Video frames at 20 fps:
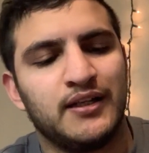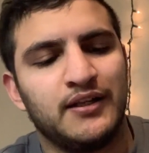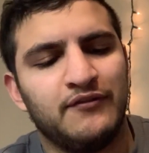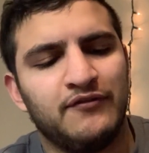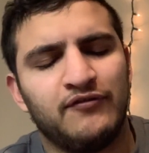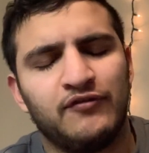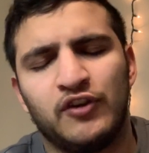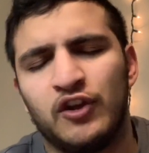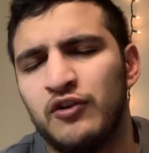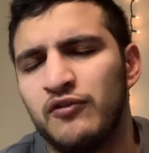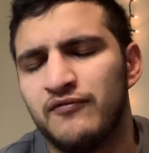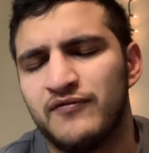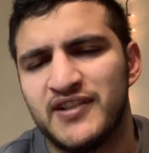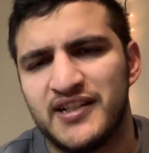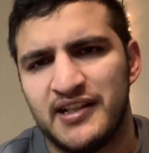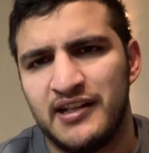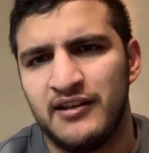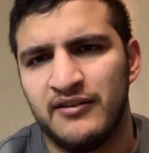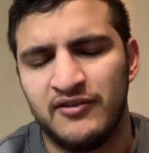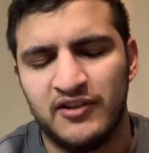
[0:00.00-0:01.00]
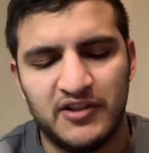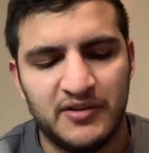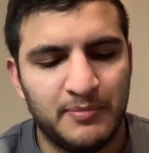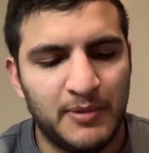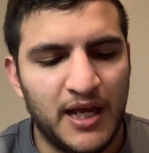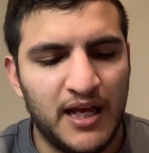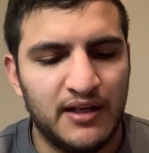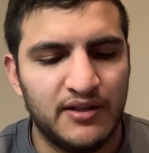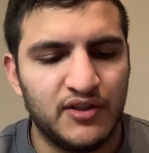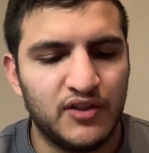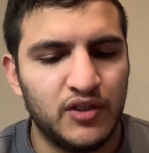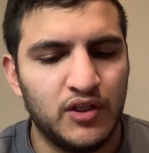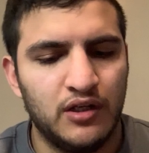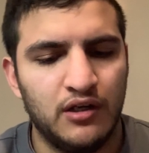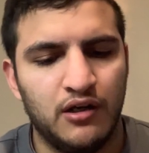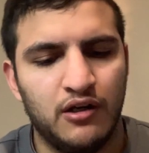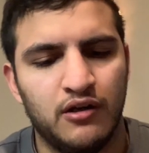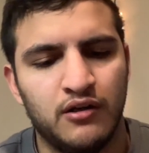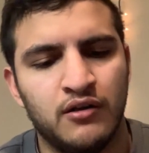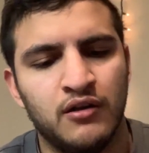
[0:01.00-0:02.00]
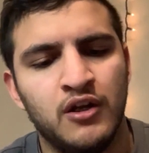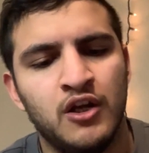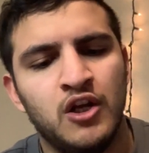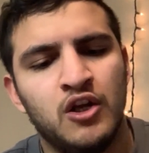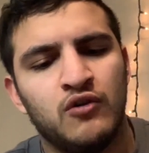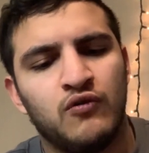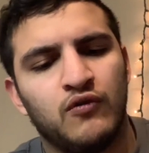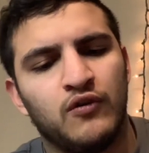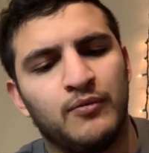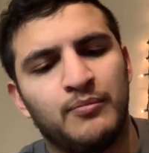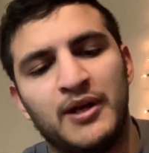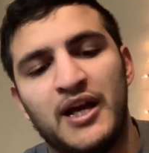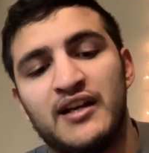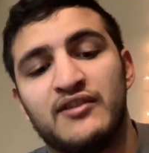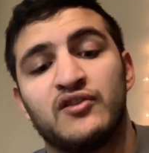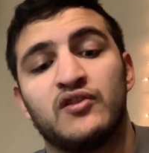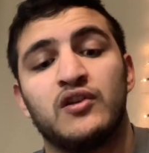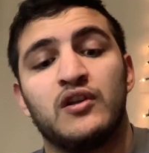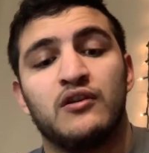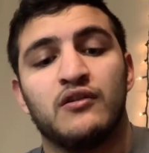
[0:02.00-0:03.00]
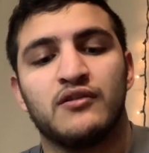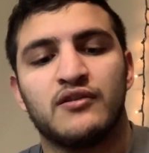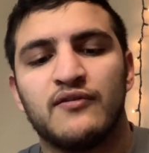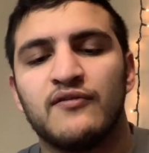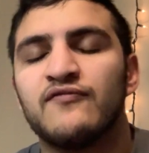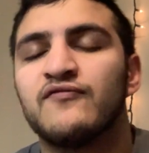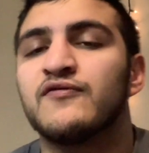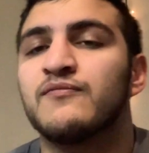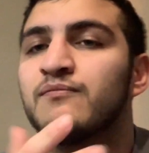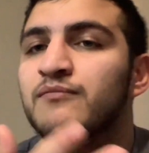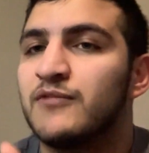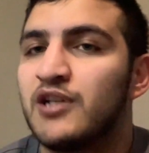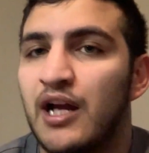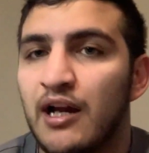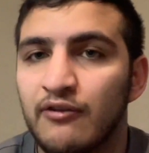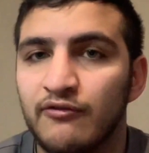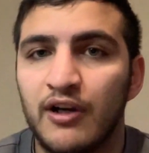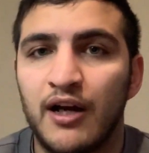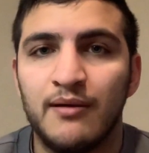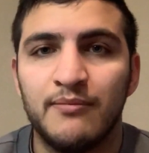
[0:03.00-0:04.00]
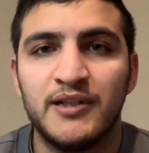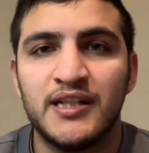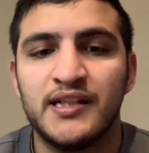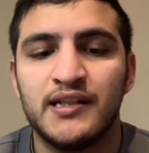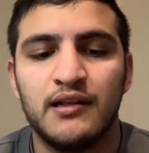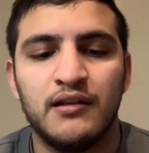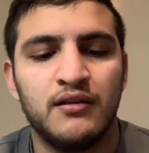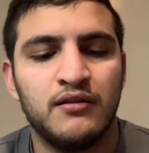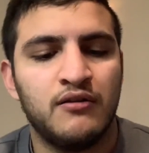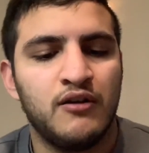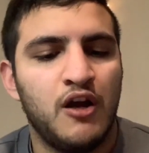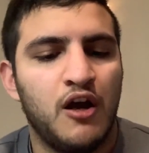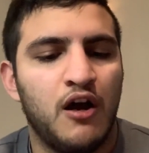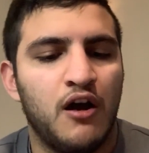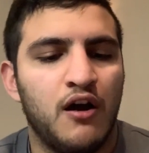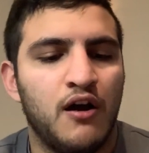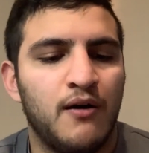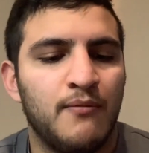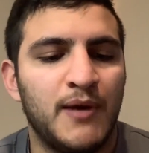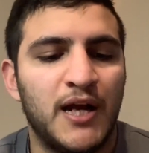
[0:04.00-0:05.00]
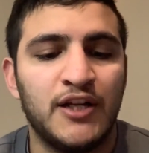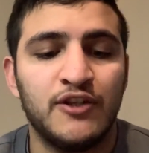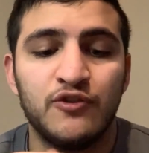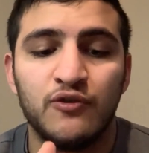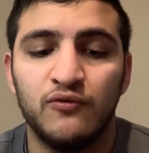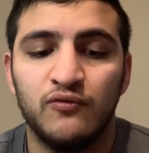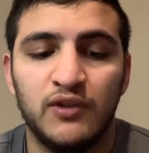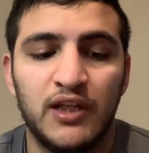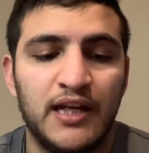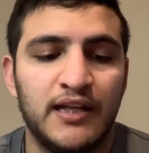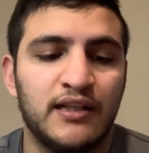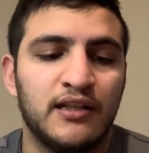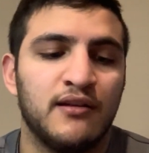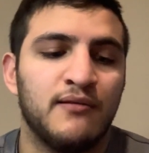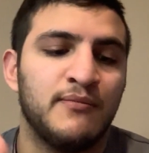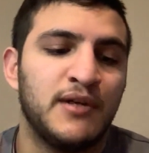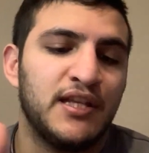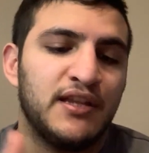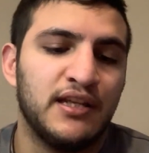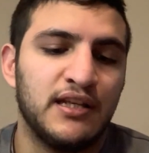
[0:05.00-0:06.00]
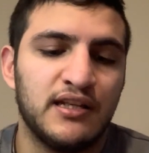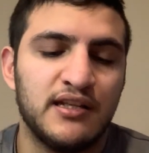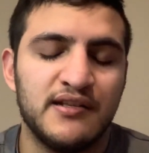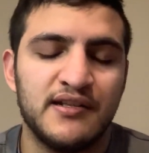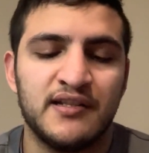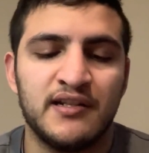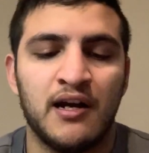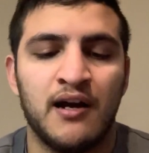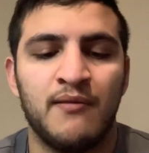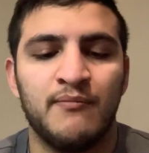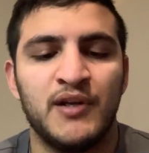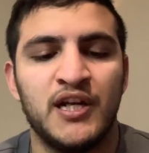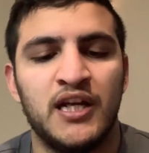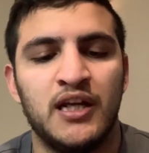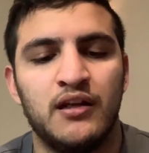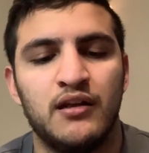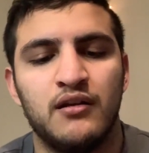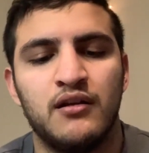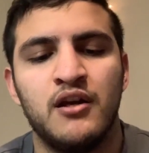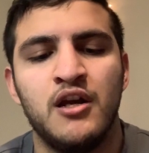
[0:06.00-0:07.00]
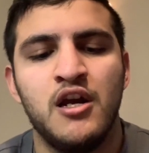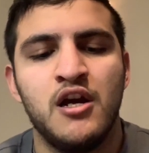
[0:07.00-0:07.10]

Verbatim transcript: If you've seen this past year or past years of Ty Robinson, um, I do like him. I think he's dominant.